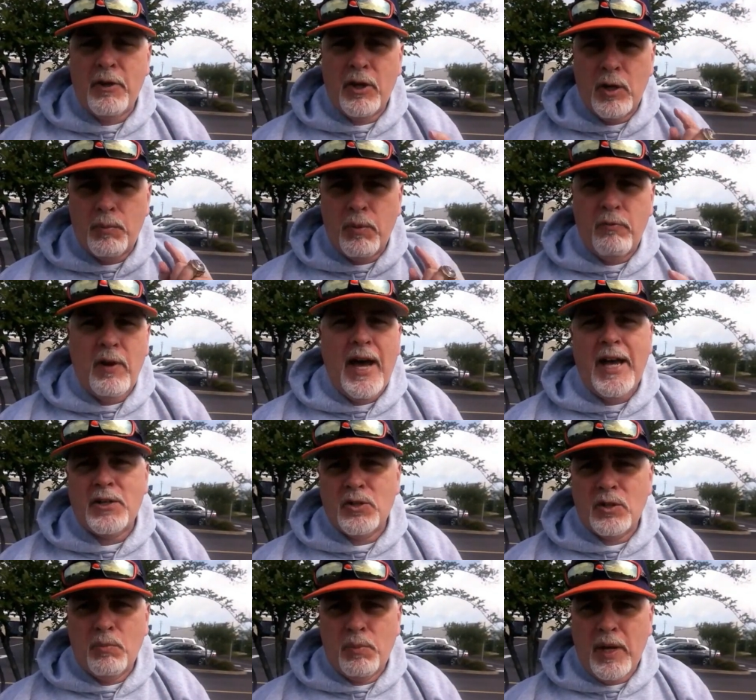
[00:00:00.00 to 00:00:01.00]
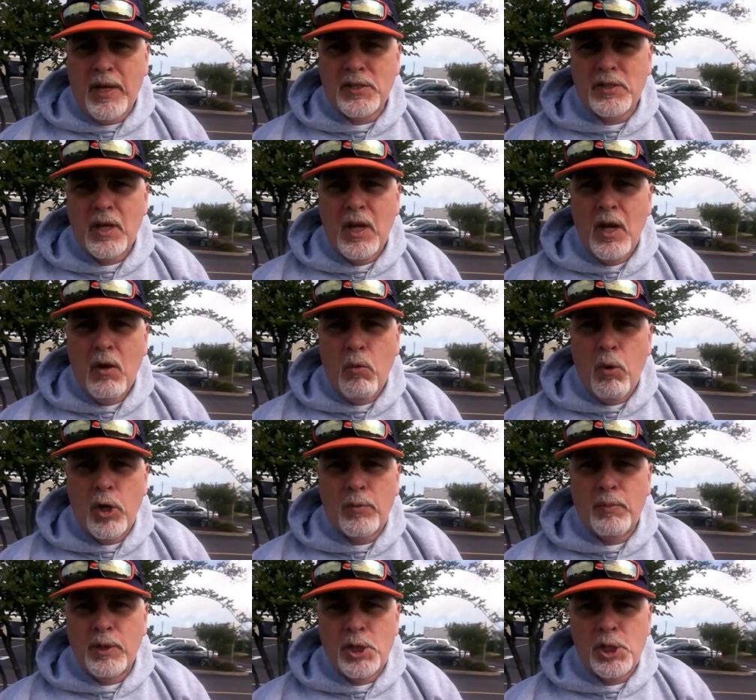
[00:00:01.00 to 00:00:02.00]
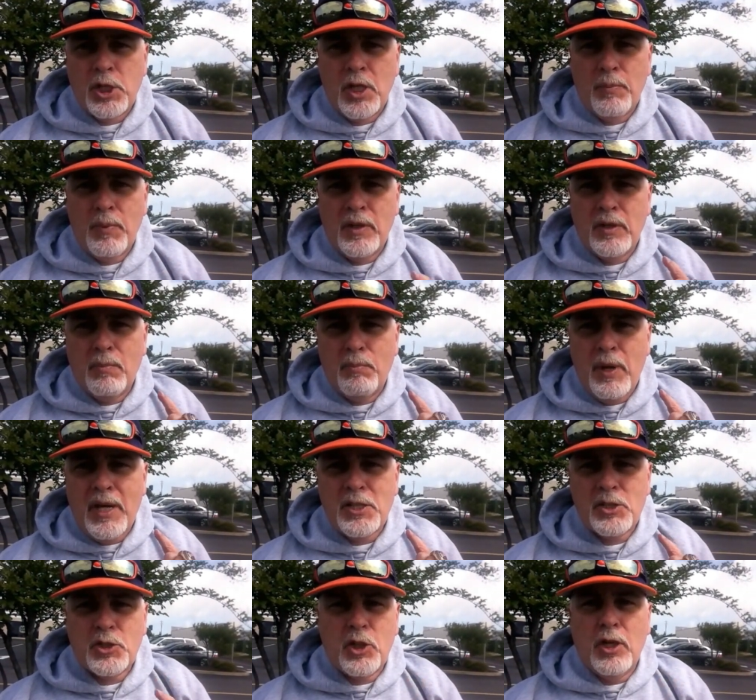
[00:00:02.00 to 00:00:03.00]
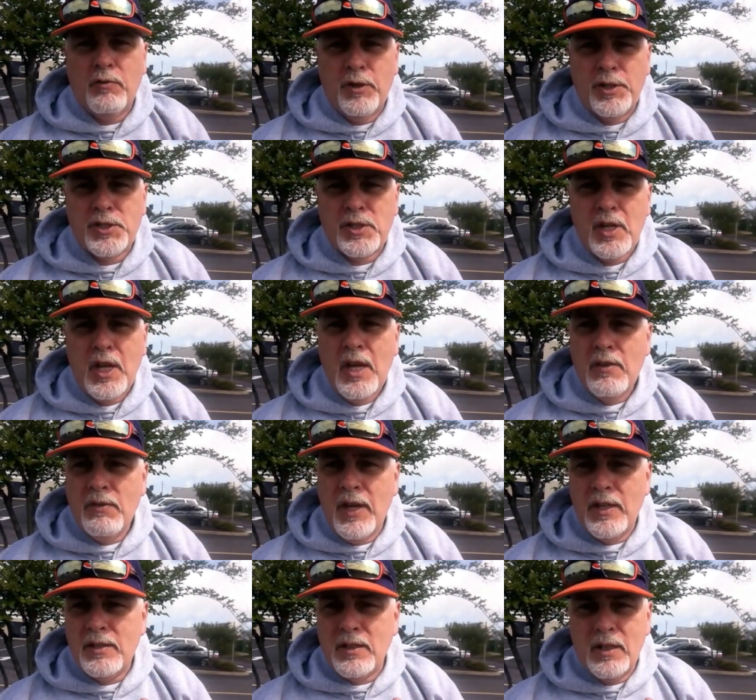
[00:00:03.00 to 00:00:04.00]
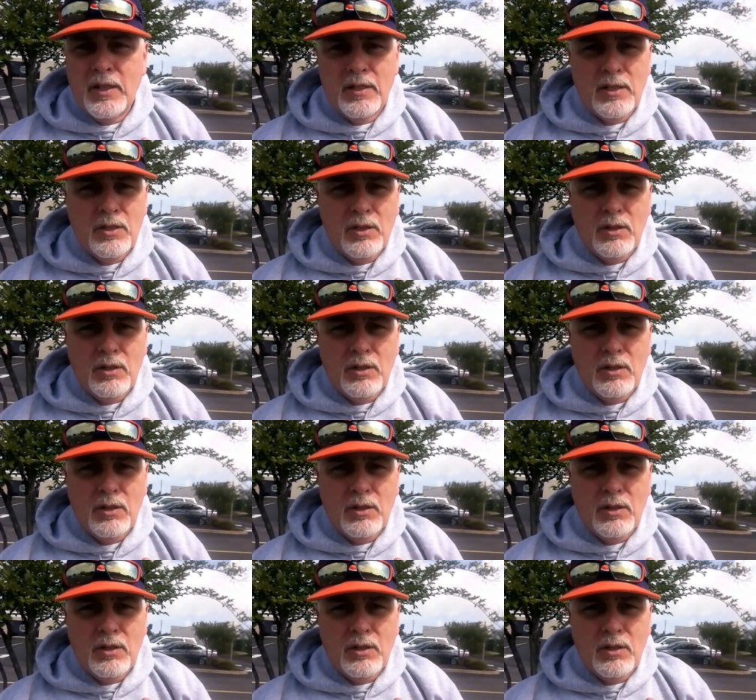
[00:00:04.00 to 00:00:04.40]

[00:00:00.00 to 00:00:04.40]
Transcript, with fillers: They're going to provide you the best workmanship and the best service that uh,